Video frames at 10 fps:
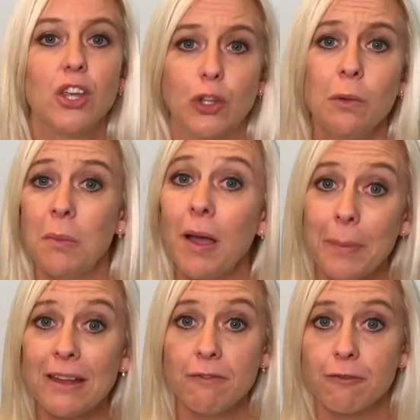you
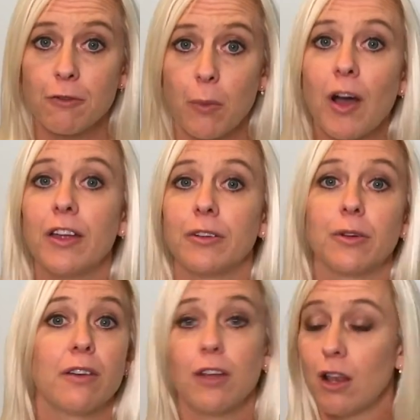might be in for a
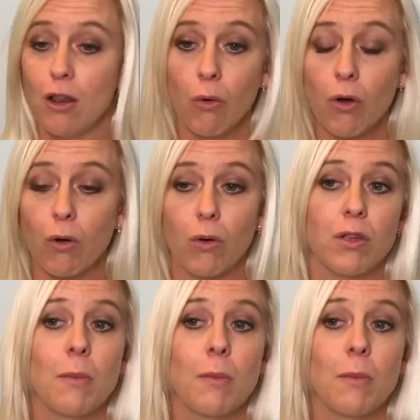while, a long haul.